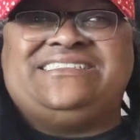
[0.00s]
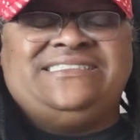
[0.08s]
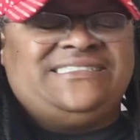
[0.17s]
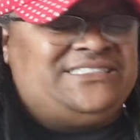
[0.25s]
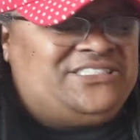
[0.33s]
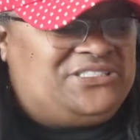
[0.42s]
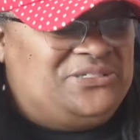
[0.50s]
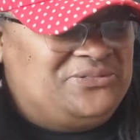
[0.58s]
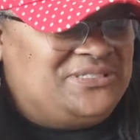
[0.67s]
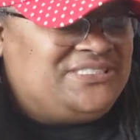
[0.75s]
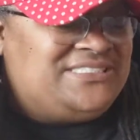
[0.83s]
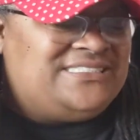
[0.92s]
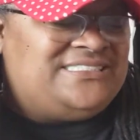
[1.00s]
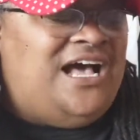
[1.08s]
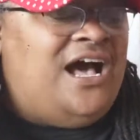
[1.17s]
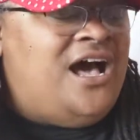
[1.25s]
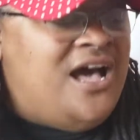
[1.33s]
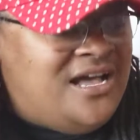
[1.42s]
this shoe is just
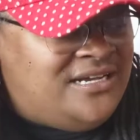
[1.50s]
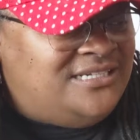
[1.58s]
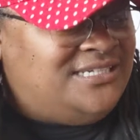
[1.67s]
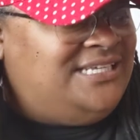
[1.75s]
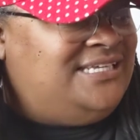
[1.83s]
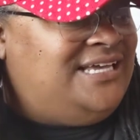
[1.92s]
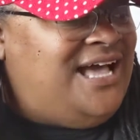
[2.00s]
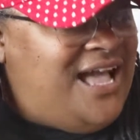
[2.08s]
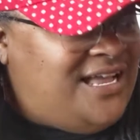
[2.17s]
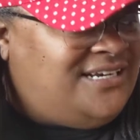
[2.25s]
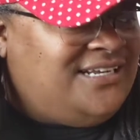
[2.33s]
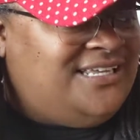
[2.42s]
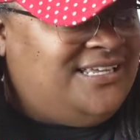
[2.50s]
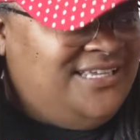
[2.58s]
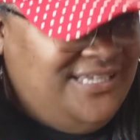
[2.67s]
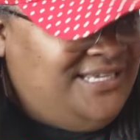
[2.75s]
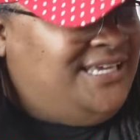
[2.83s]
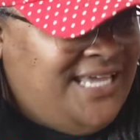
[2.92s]
ugly. And
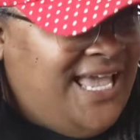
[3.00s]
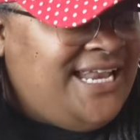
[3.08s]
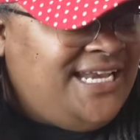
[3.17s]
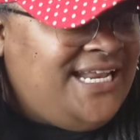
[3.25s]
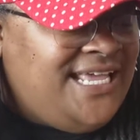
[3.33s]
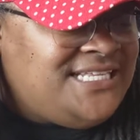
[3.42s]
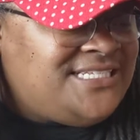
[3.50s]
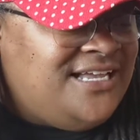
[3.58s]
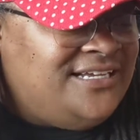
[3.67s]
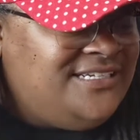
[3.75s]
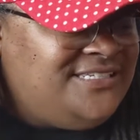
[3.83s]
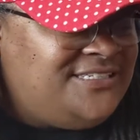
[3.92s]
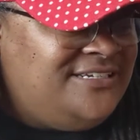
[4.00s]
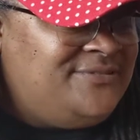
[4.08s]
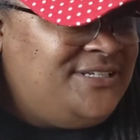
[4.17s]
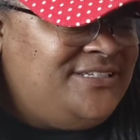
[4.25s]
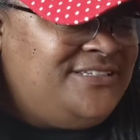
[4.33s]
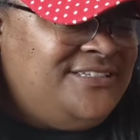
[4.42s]
it is ugly to
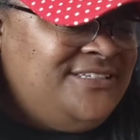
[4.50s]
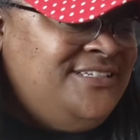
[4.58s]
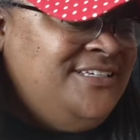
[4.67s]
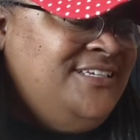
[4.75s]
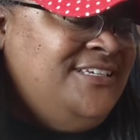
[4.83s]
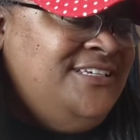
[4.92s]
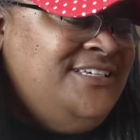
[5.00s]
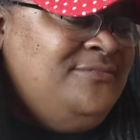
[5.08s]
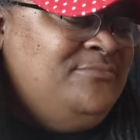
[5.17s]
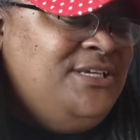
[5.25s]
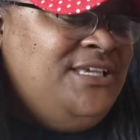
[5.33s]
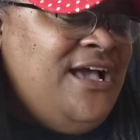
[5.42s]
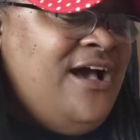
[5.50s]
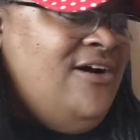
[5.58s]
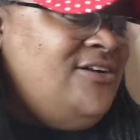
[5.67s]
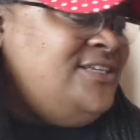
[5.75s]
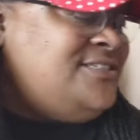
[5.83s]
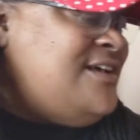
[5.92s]
me. But
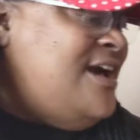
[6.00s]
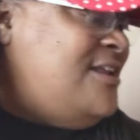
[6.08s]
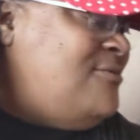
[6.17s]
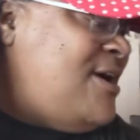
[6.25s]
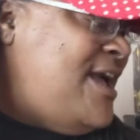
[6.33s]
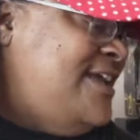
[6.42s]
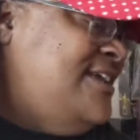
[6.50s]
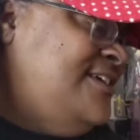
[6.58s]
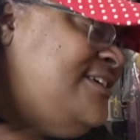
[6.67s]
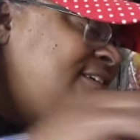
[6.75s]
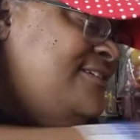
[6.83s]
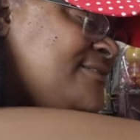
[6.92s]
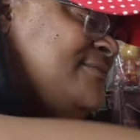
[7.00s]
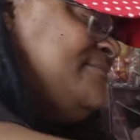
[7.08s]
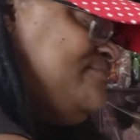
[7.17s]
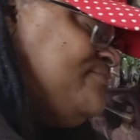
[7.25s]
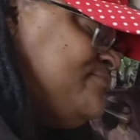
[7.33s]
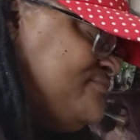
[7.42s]
y'all, this colorway,
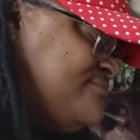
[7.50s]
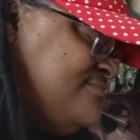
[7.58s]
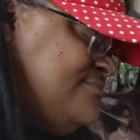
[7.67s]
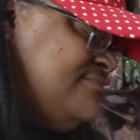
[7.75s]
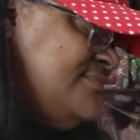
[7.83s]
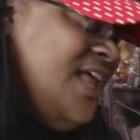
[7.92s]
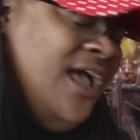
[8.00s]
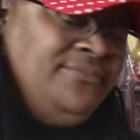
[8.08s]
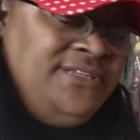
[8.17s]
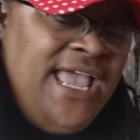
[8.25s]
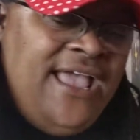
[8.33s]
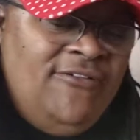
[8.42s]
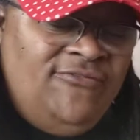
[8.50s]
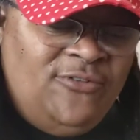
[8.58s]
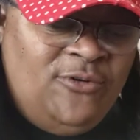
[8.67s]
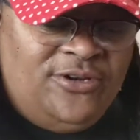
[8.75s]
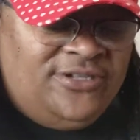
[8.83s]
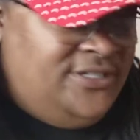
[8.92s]
I'm down
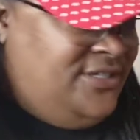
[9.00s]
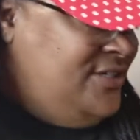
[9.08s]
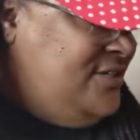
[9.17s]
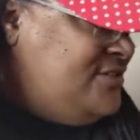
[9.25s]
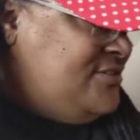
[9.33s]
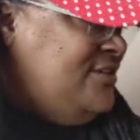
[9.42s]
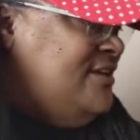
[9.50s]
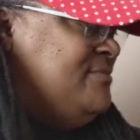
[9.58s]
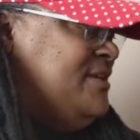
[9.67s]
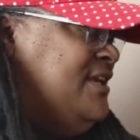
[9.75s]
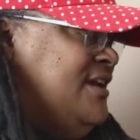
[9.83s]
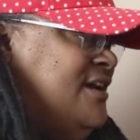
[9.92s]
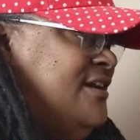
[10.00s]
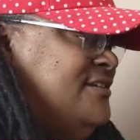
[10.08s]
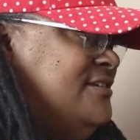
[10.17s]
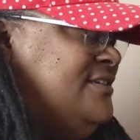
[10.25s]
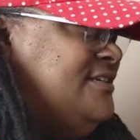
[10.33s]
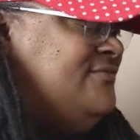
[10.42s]
for it. So let me
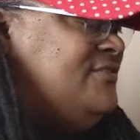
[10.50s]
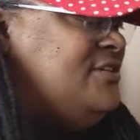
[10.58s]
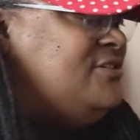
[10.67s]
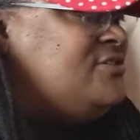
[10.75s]
give you a